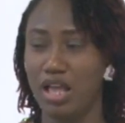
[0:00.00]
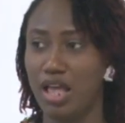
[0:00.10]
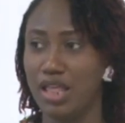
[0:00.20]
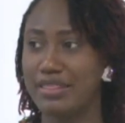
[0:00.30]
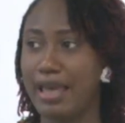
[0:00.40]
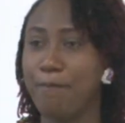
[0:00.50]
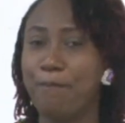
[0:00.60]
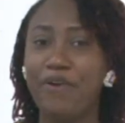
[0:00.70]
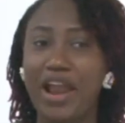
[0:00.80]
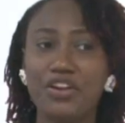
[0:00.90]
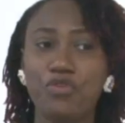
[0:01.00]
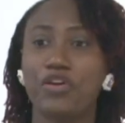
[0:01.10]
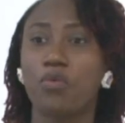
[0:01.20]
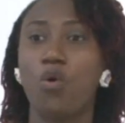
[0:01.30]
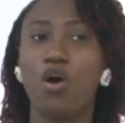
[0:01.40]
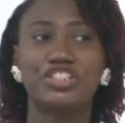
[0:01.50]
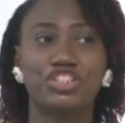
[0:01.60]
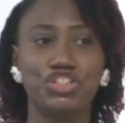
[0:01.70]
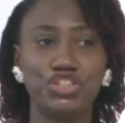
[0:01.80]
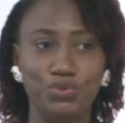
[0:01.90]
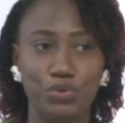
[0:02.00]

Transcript: the brain rewards you.